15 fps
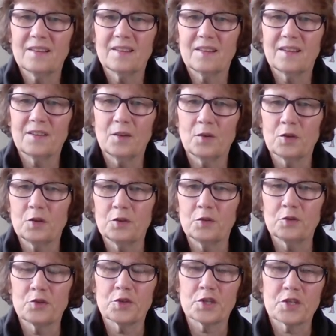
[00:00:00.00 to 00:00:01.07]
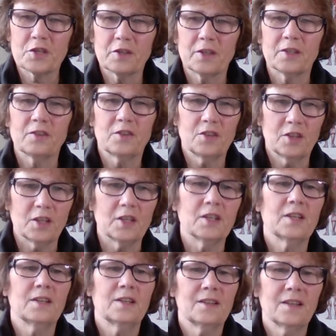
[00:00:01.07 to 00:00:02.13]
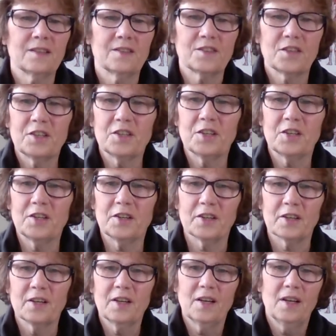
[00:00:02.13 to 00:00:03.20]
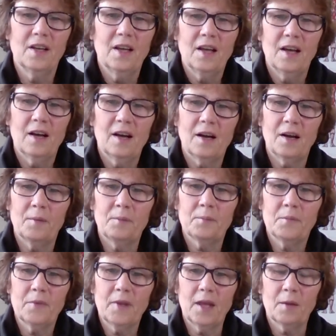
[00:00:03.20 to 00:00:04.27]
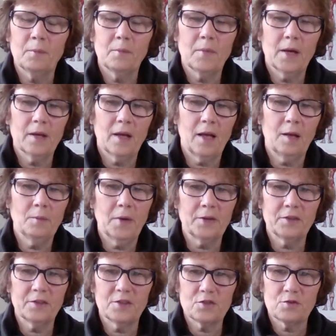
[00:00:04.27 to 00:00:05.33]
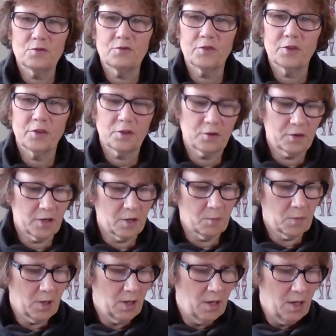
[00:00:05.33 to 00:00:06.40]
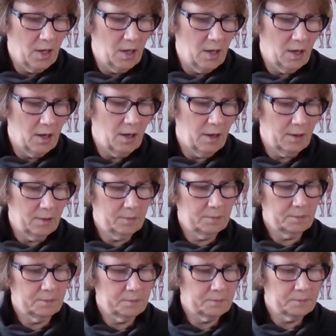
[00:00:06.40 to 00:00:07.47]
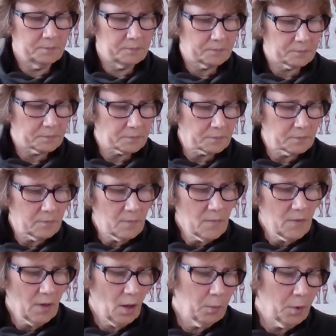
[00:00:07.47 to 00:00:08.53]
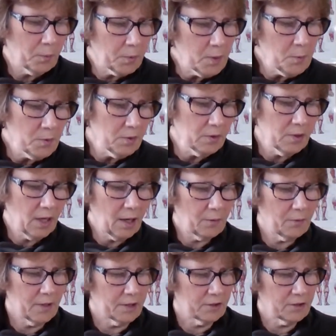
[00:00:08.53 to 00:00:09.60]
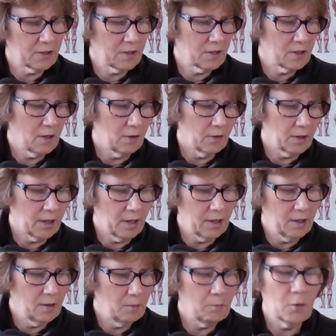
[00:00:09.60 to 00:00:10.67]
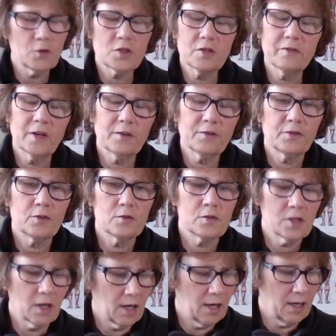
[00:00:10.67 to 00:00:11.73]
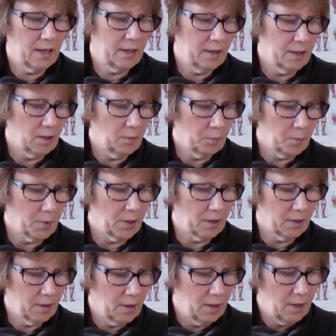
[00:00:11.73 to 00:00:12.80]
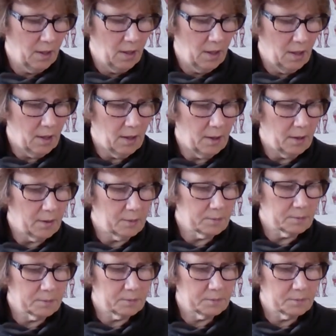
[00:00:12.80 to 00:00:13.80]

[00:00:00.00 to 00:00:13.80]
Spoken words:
local nutritionalist. Good. That's good to hear. Yeah, I'll message you for the cream. But people at risk, okay? Most of our foods are high in it, but the